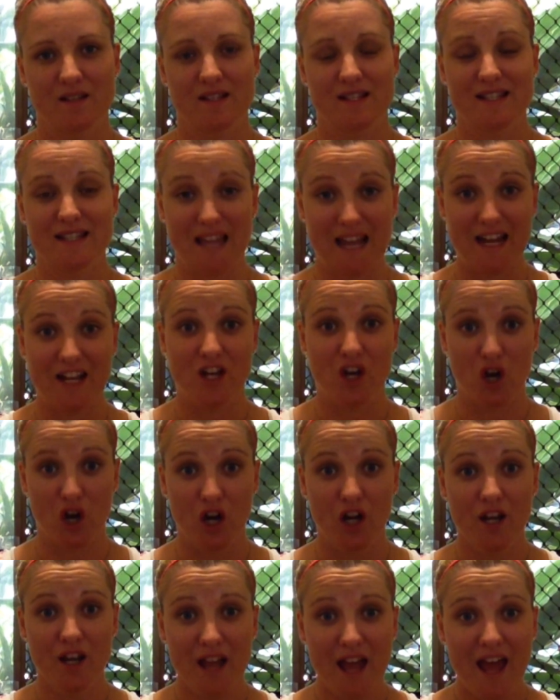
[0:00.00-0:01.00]
sleigh
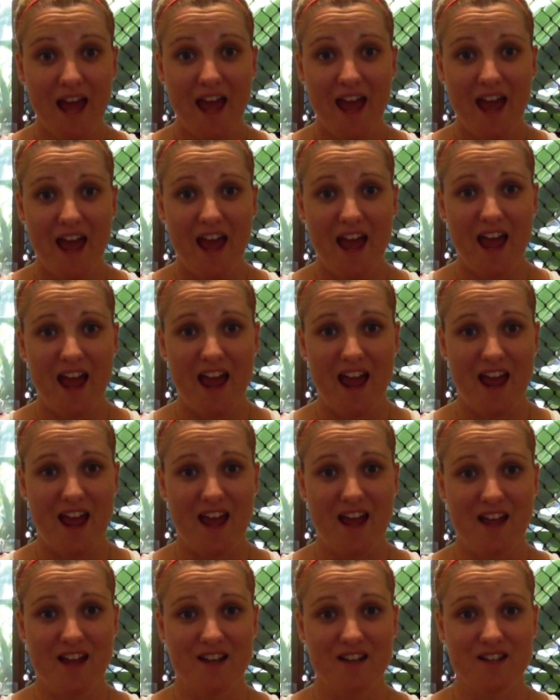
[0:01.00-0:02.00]
cot,
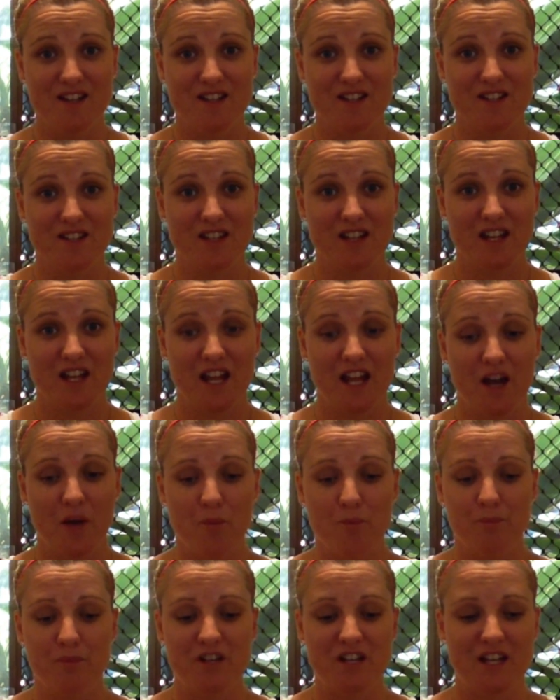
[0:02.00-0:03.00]

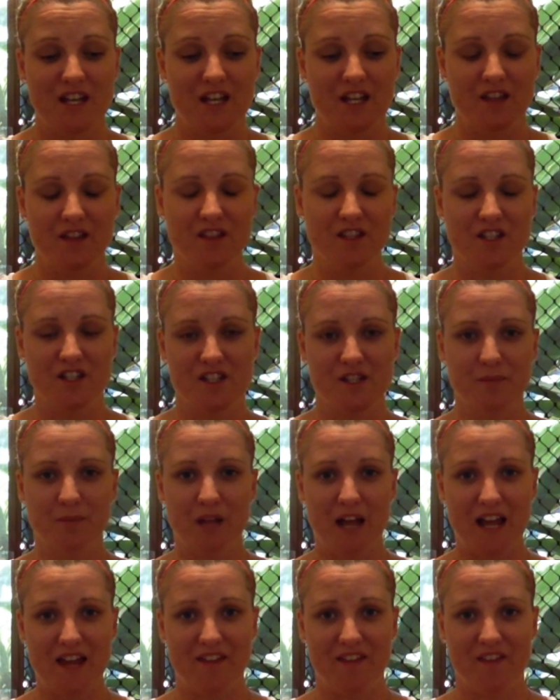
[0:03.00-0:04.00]
but in the
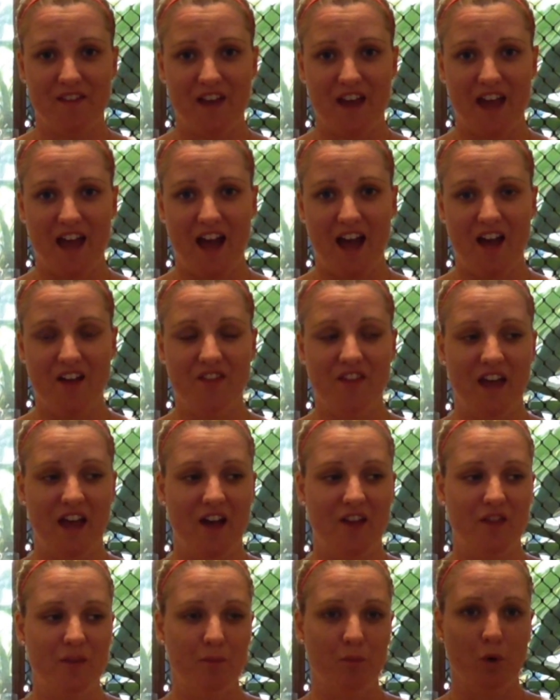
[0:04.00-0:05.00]
display that they
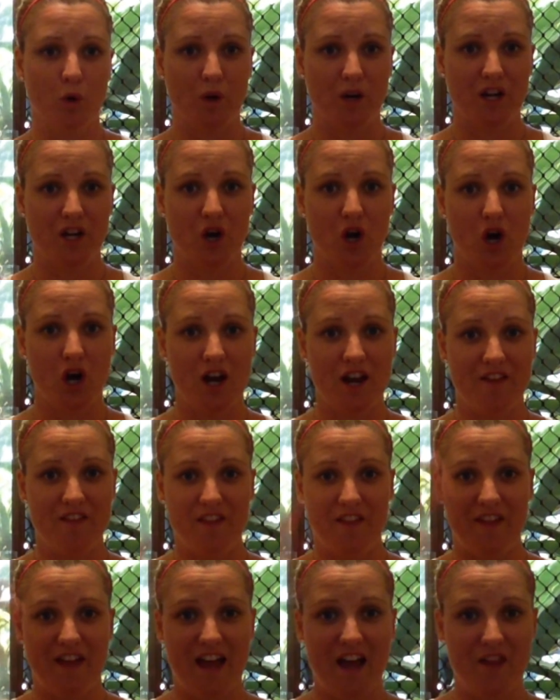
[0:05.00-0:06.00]
had the Bori cot, and
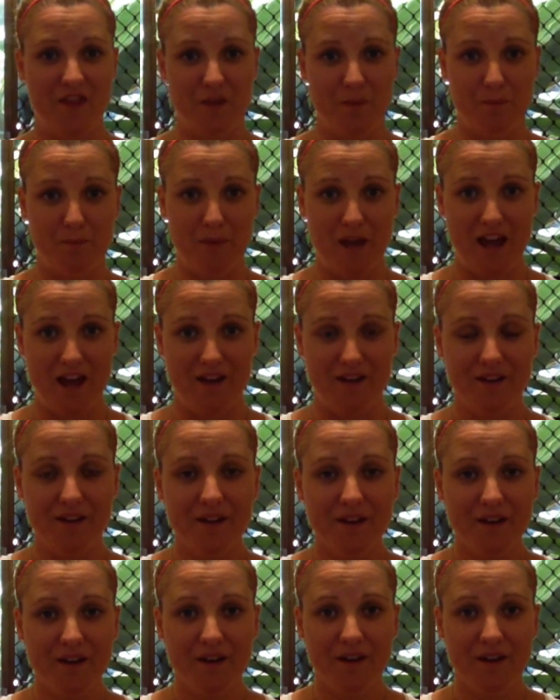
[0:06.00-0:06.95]
then they had the bed